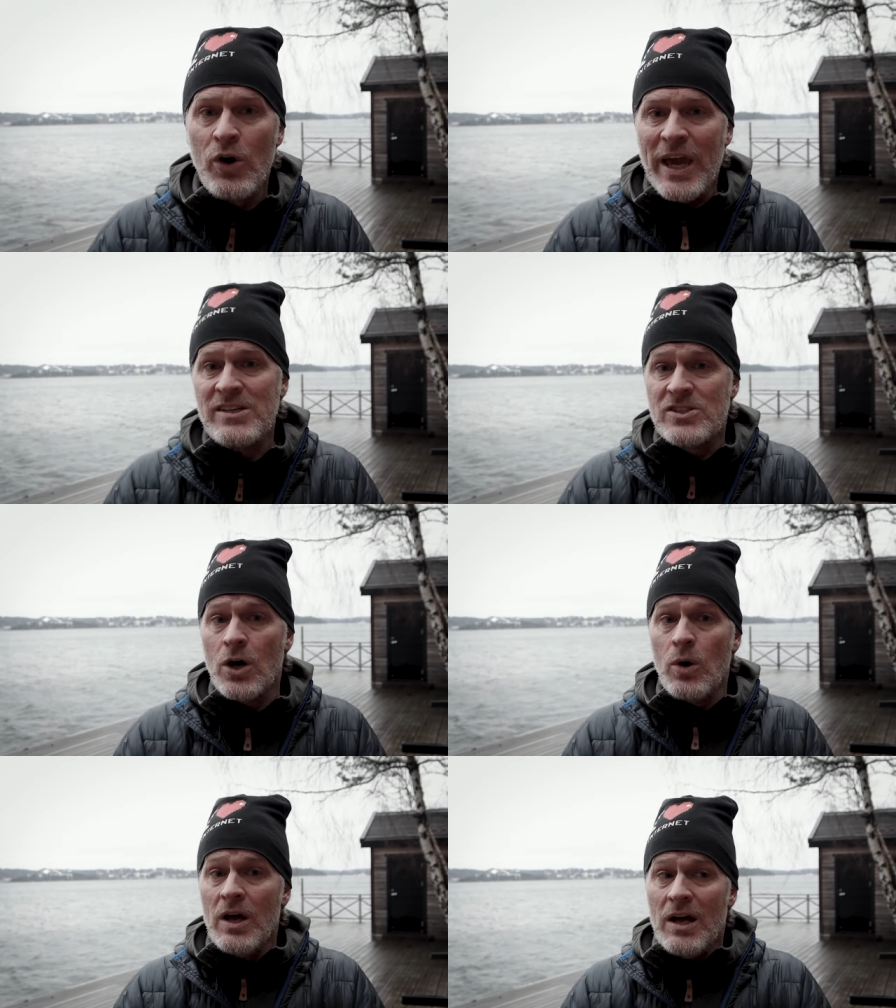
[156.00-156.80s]
Okay,
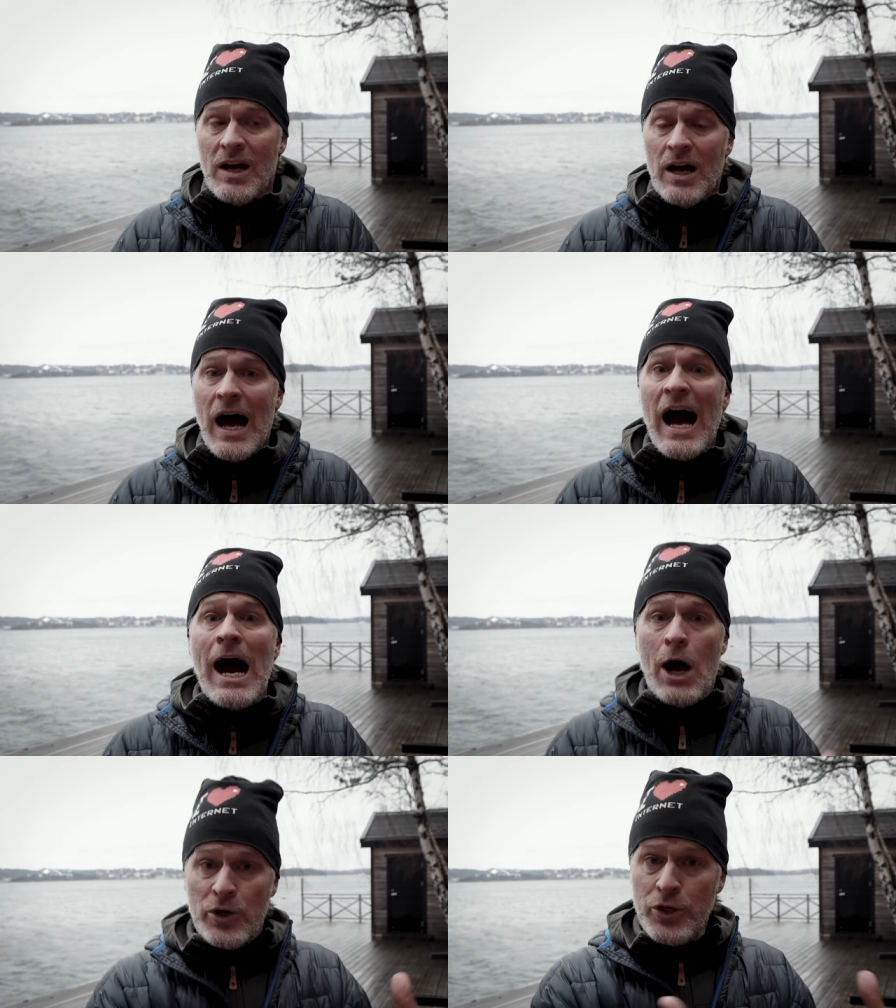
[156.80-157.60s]
so
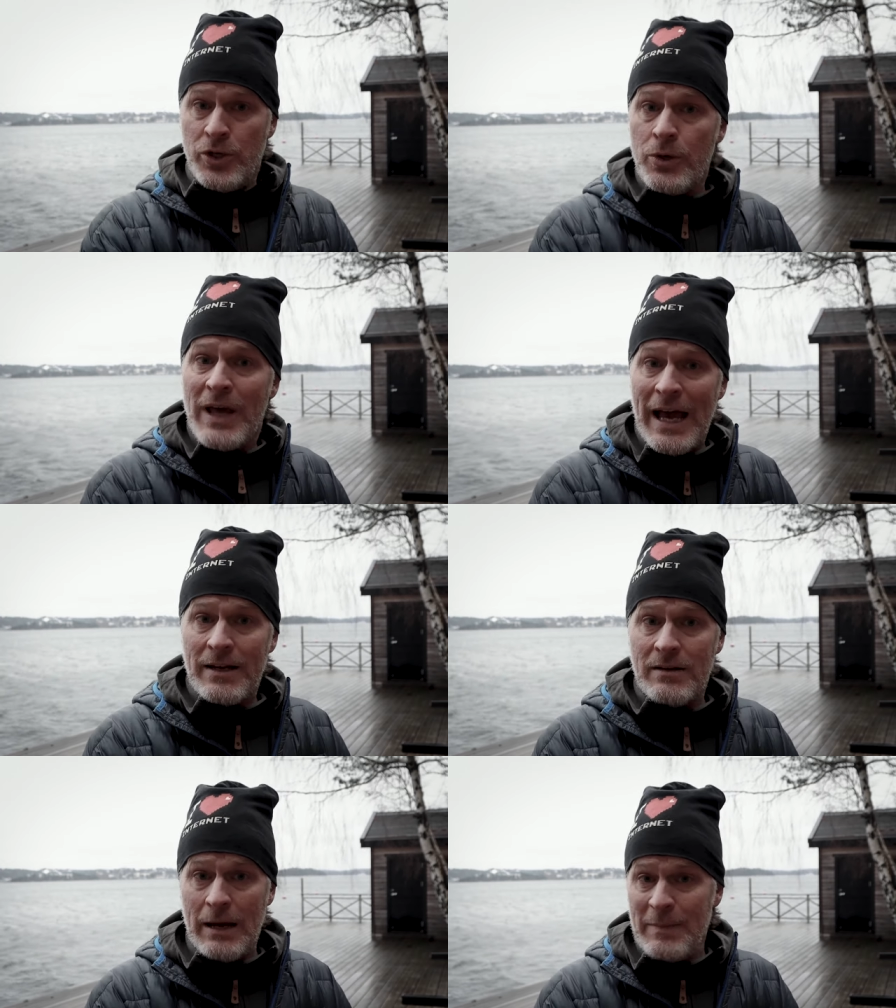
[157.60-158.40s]
how do you do
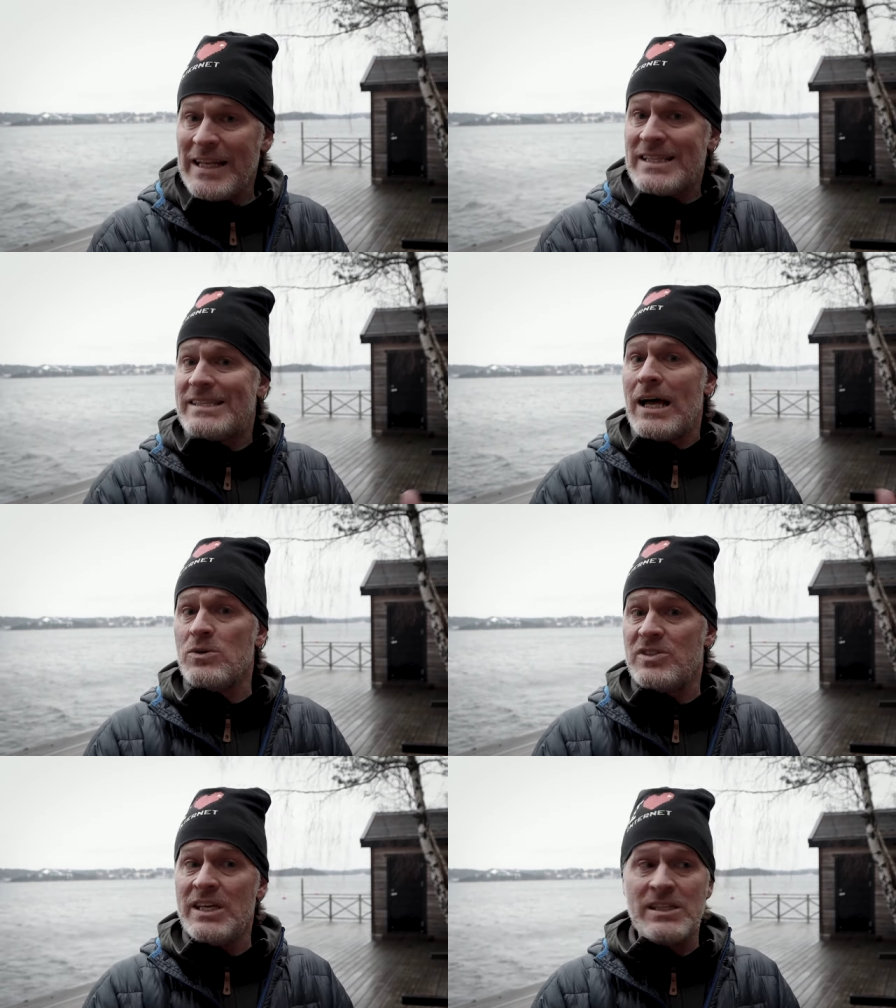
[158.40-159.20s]
that? I mean, it
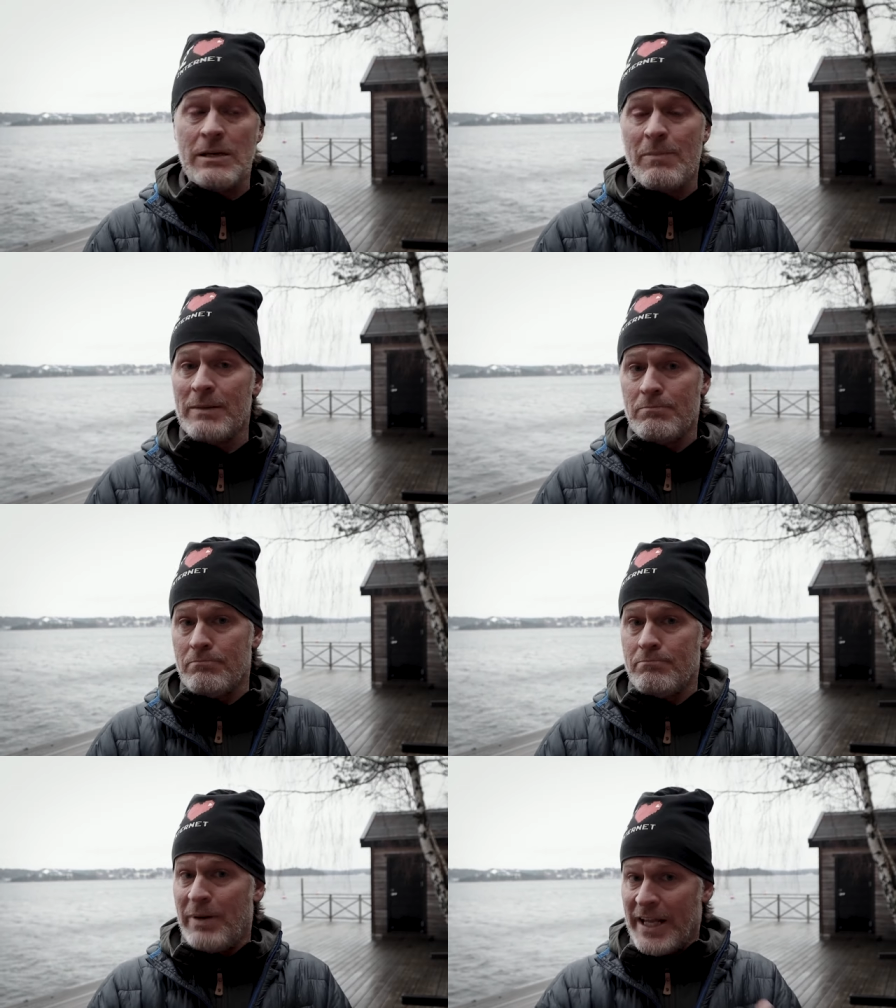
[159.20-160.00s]
sounds easy, but,
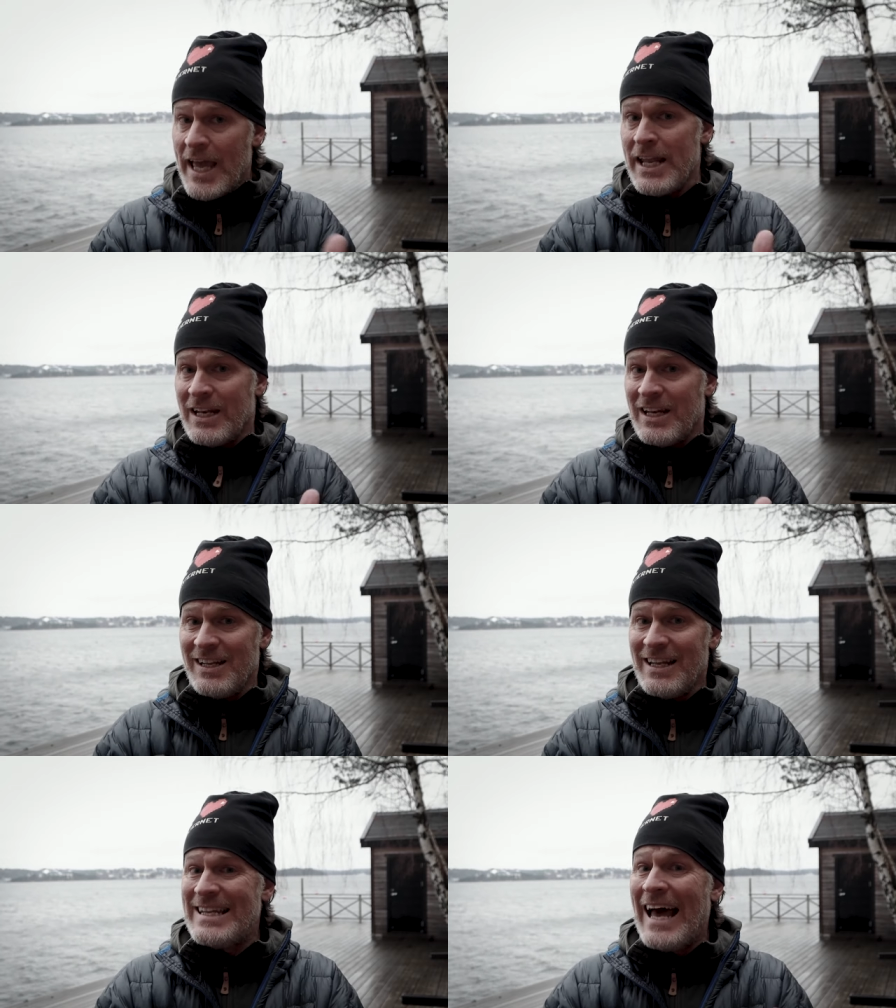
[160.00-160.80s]
but again,
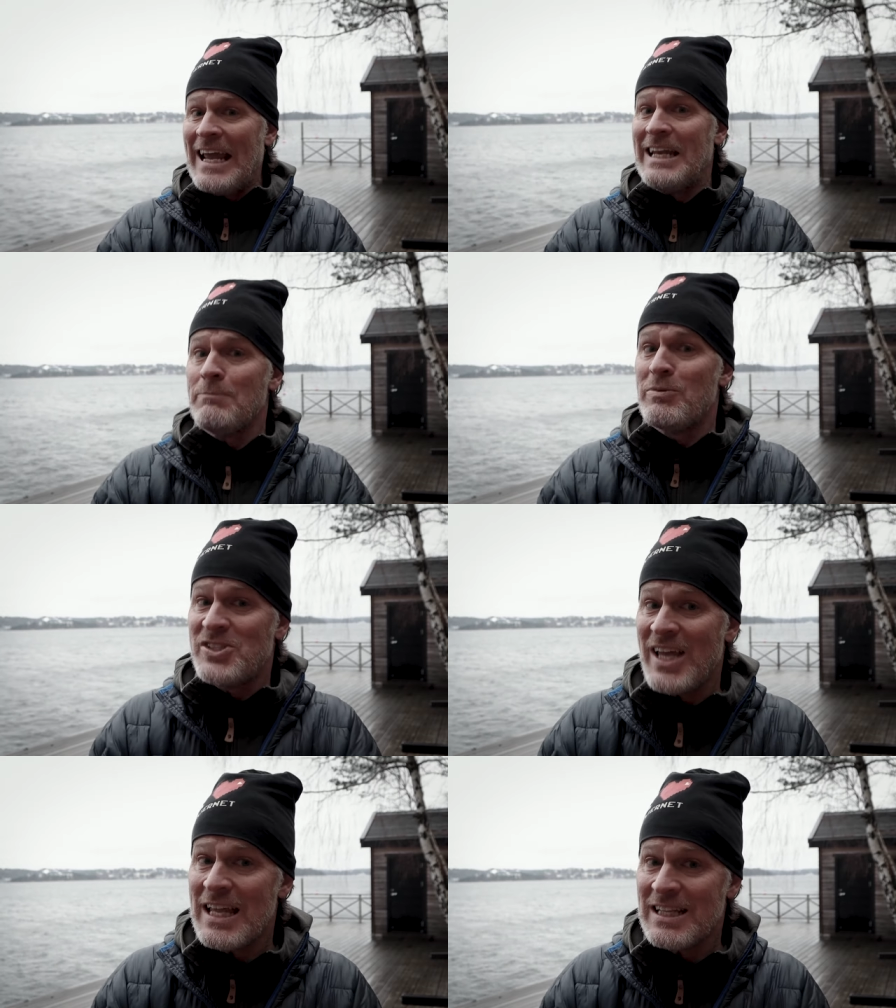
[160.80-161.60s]

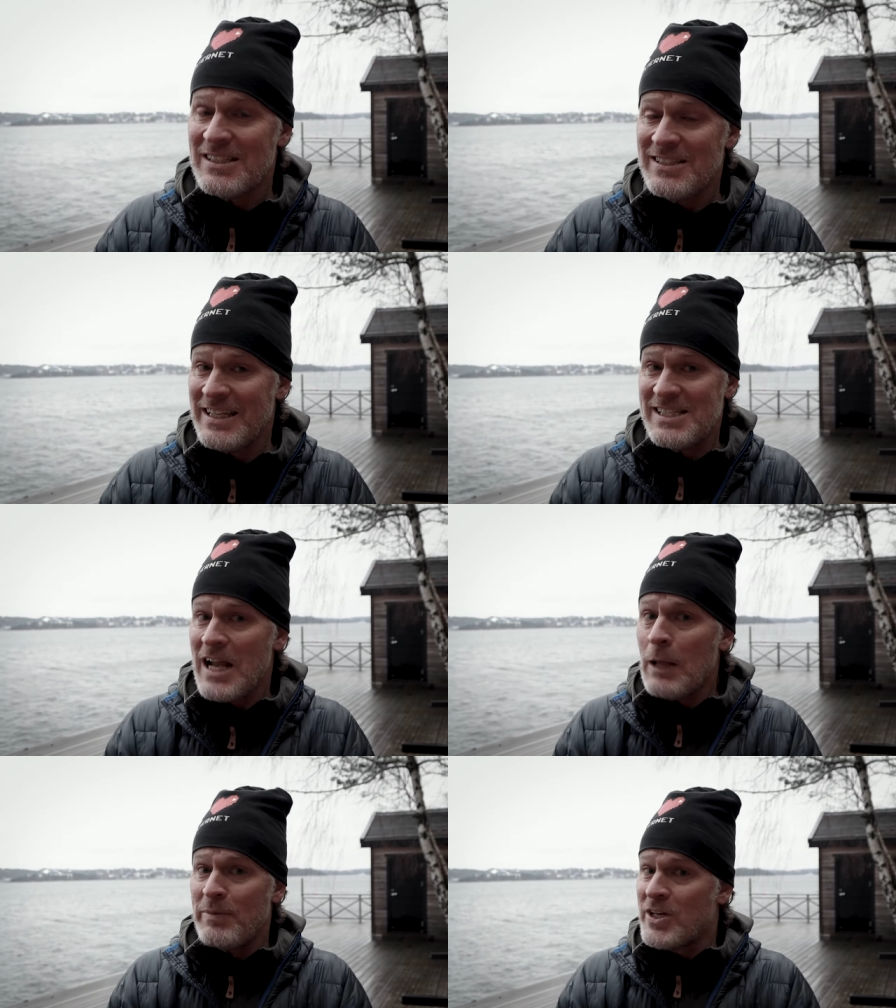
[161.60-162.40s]
90%.
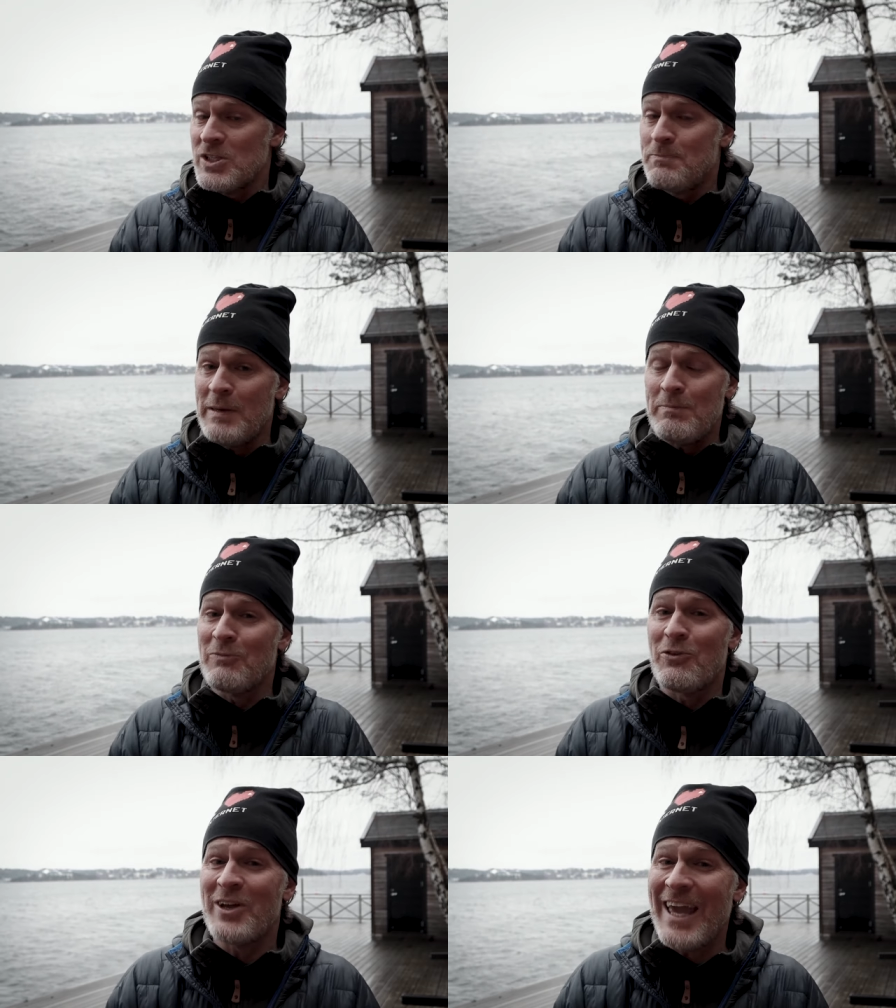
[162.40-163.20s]
It's not because
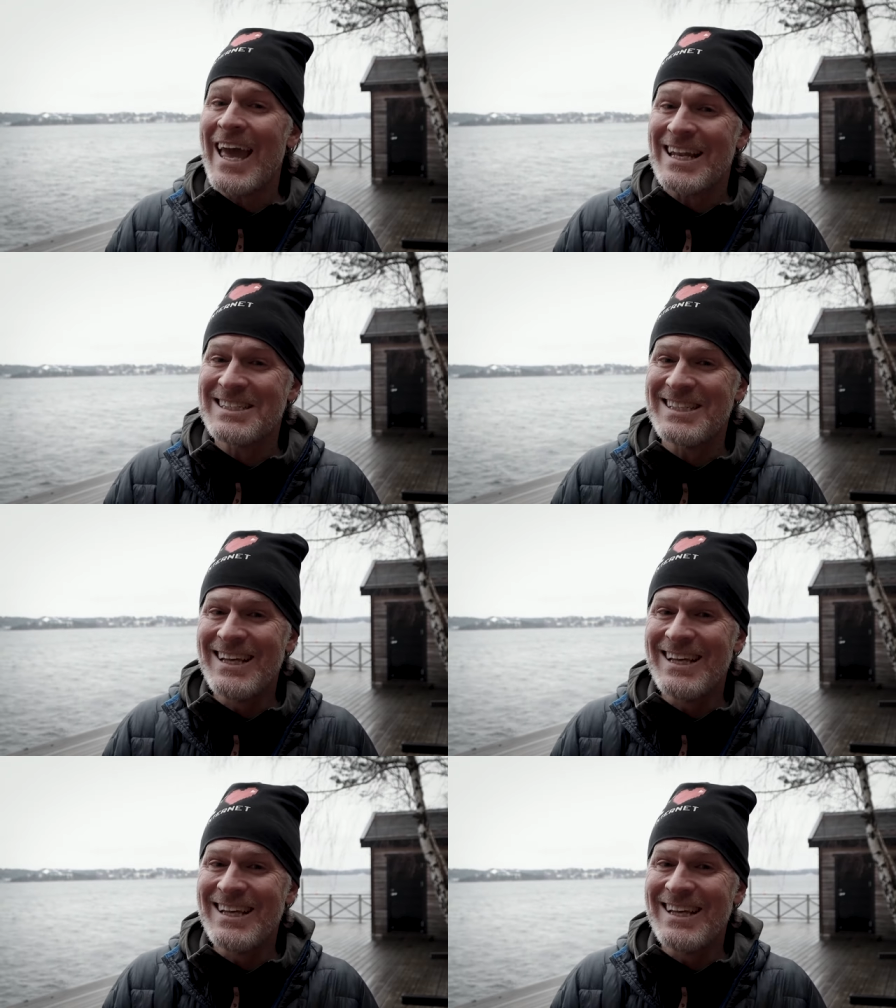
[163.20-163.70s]
people forget.